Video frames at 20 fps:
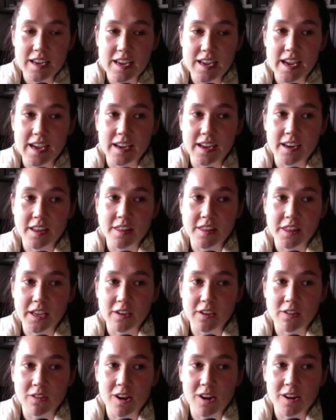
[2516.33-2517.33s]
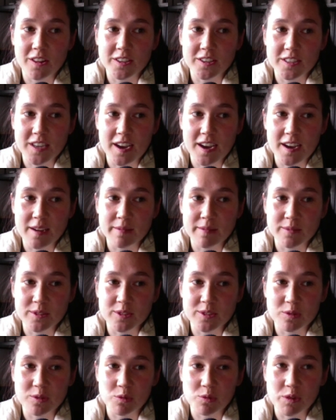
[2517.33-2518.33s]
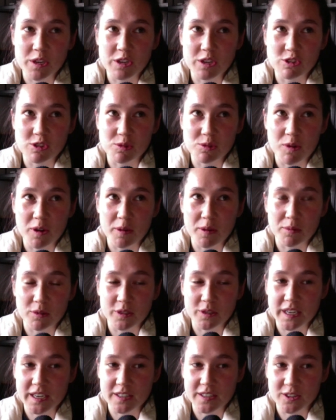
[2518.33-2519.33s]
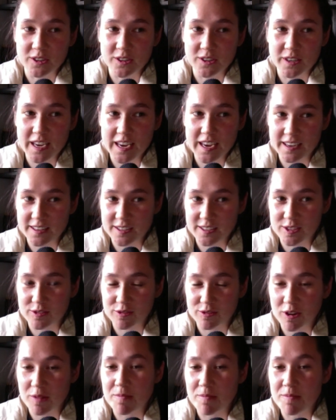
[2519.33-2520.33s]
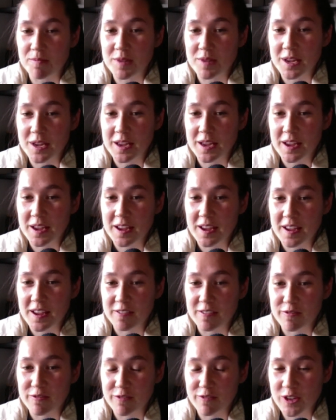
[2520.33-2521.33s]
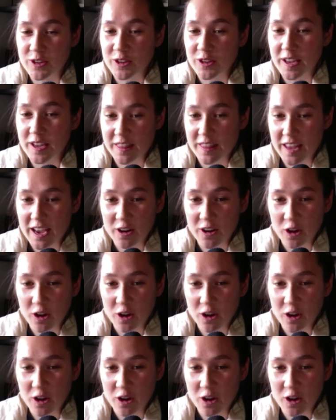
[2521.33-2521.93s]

And I think a lot of the times we just want to protect our kids from feeling that